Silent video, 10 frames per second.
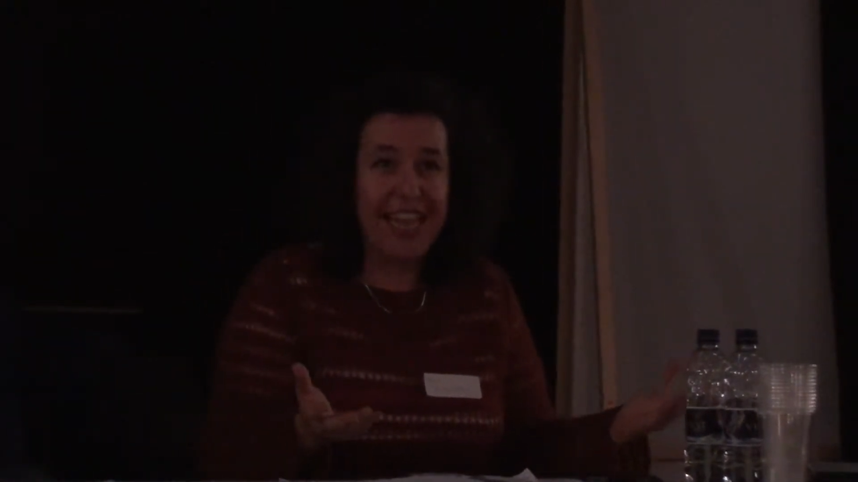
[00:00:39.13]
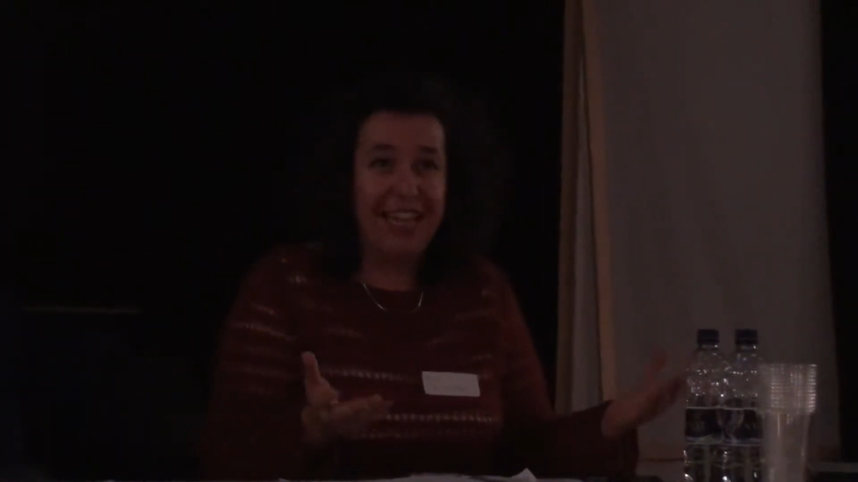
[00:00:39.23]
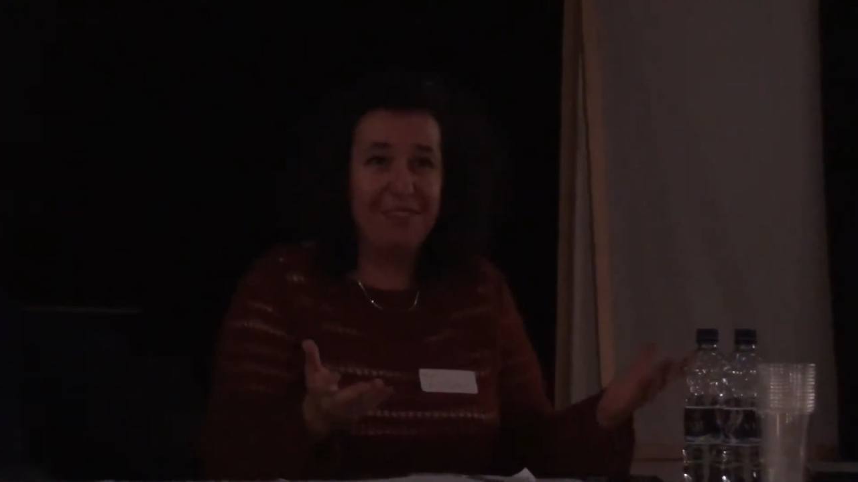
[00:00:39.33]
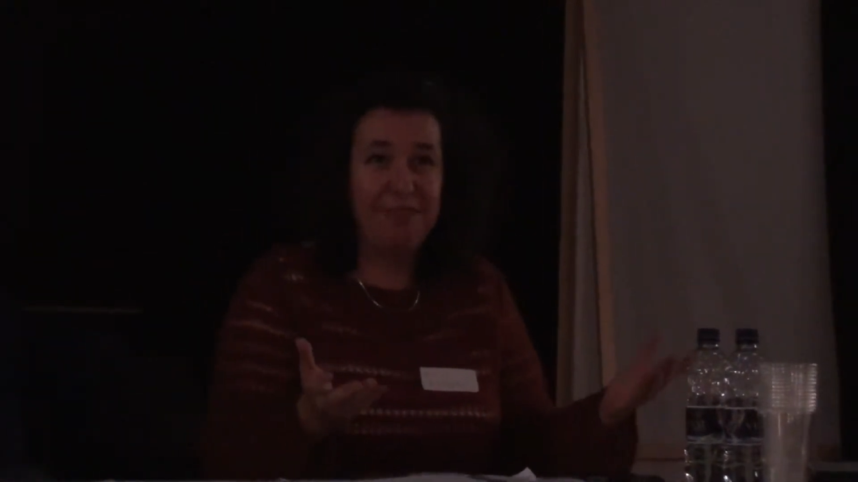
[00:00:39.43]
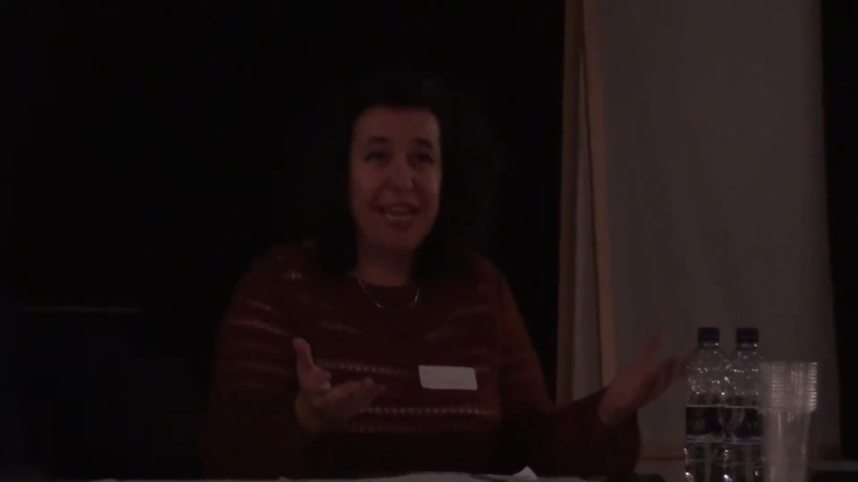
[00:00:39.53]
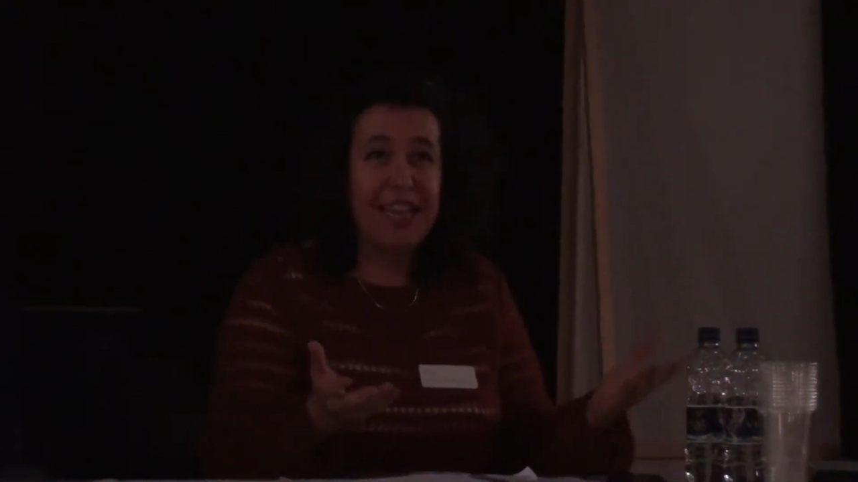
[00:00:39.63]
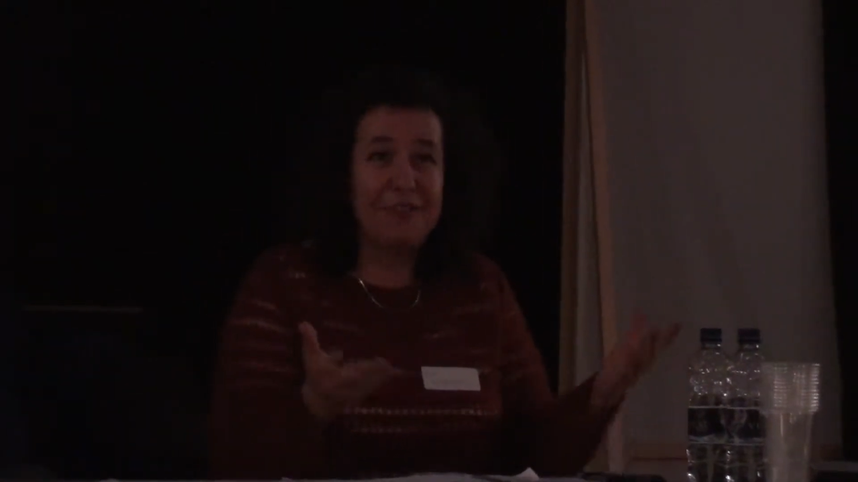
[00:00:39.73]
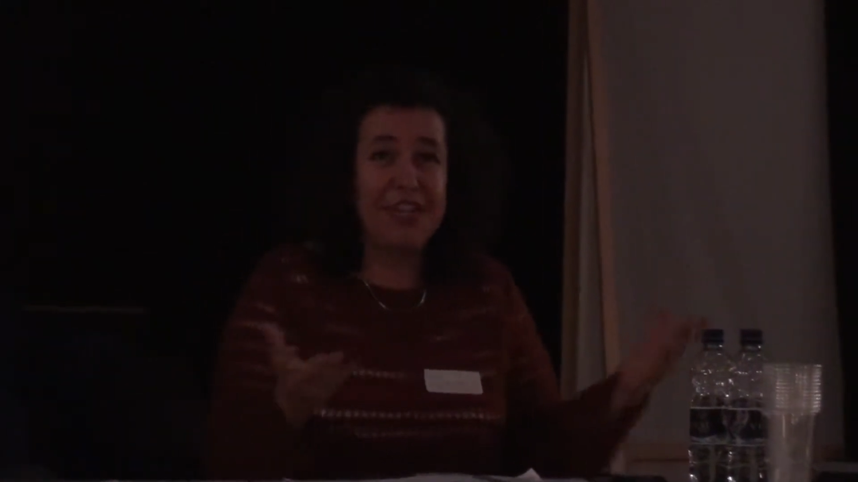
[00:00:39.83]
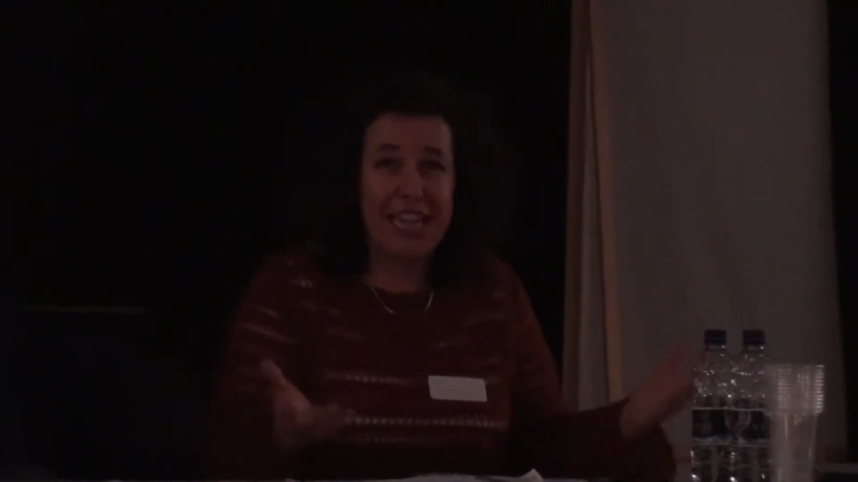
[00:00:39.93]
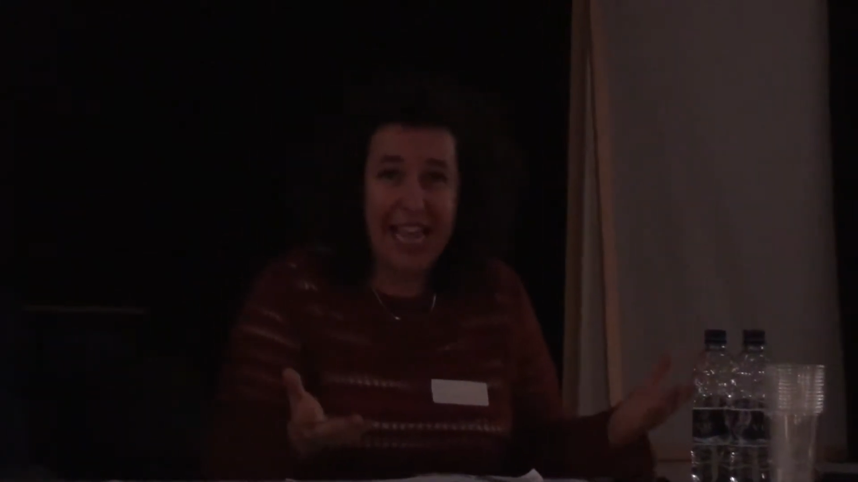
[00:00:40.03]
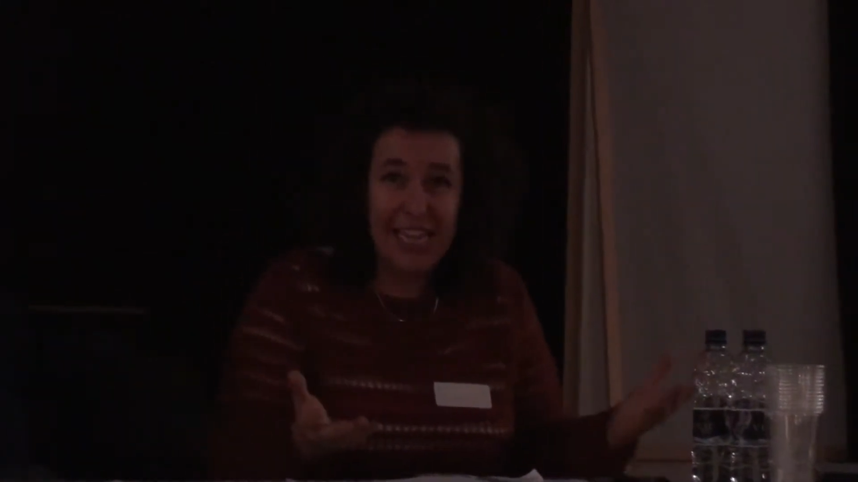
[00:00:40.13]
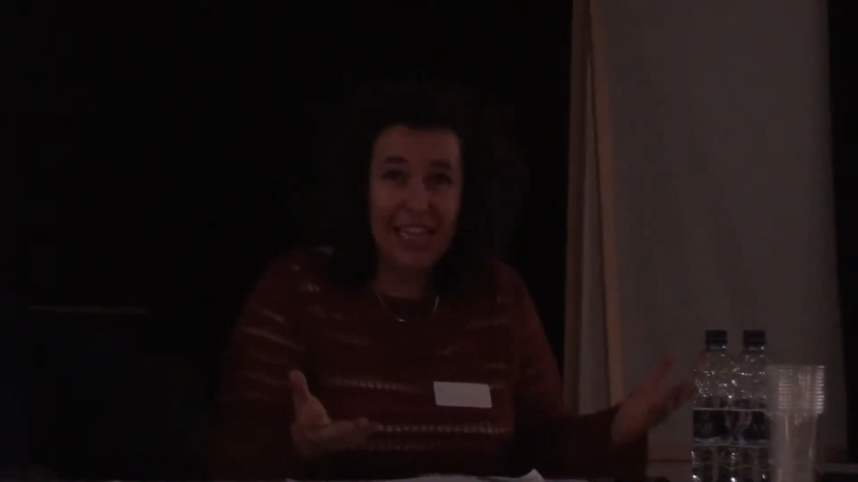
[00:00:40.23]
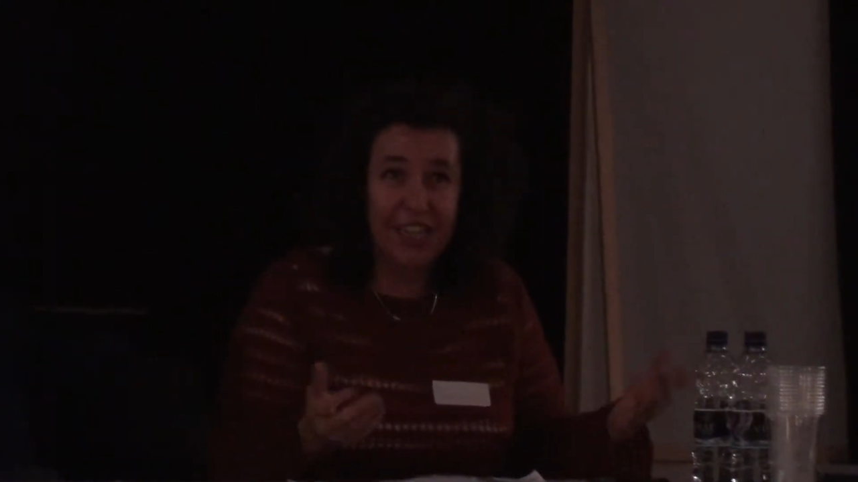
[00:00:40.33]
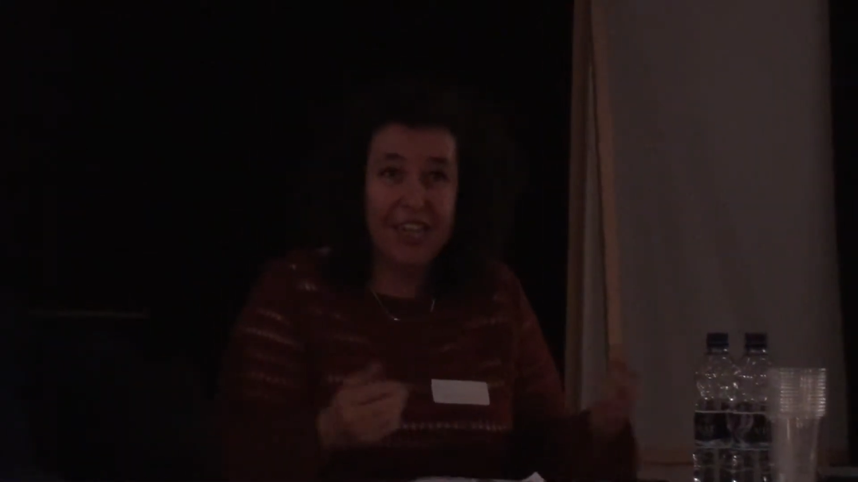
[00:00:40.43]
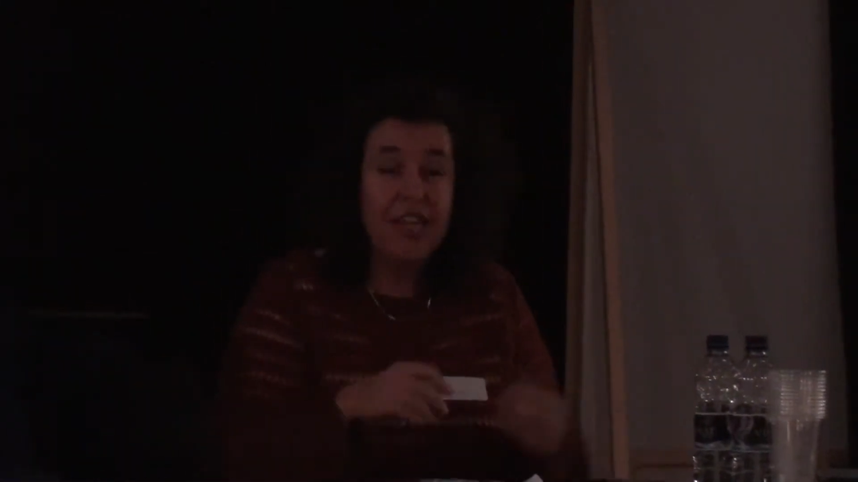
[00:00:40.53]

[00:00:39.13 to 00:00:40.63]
in a place of education